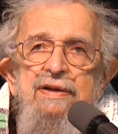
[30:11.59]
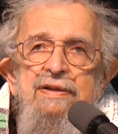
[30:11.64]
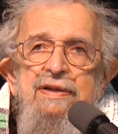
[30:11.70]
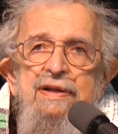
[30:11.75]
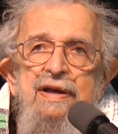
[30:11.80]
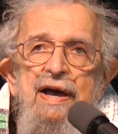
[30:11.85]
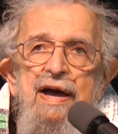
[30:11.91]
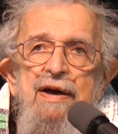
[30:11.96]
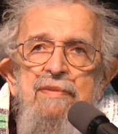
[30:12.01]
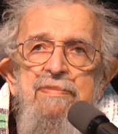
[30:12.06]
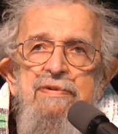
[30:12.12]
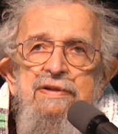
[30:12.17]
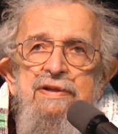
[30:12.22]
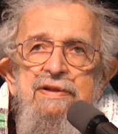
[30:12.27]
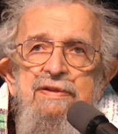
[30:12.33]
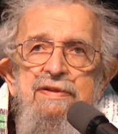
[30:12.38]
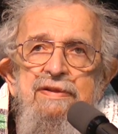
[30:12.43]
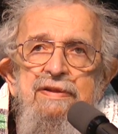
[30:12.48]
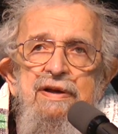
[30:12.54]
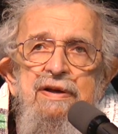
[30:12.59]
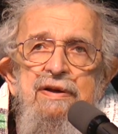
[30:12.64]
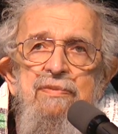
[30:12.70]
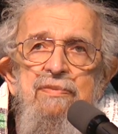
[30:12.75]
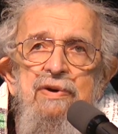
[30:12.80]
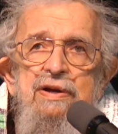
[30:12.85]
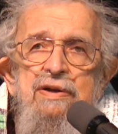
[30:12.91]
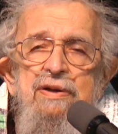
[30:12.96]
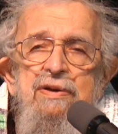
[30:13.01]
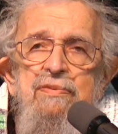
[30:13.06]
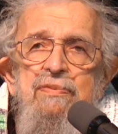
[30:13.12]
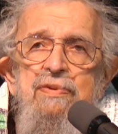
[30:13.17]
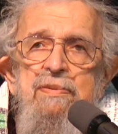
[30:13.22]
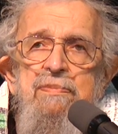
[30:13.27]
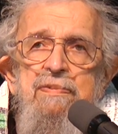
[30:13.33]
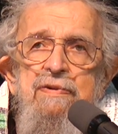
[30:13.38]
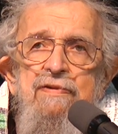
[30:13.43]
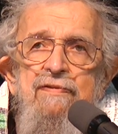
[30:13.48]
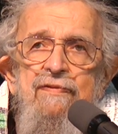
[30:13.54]
and the abbot is saying, what are you
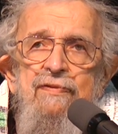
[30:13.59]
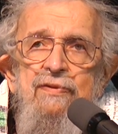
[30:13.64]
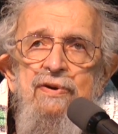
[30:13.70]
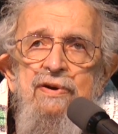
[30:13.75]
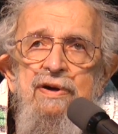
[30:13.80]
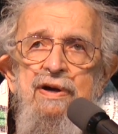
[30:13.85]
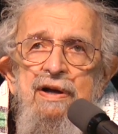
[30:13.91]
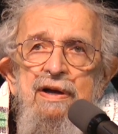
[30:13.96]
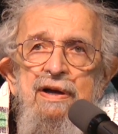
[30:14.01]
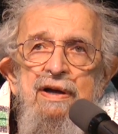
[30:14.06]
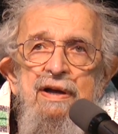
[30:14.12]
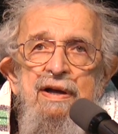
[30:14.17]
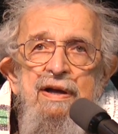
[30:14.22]
weeping for?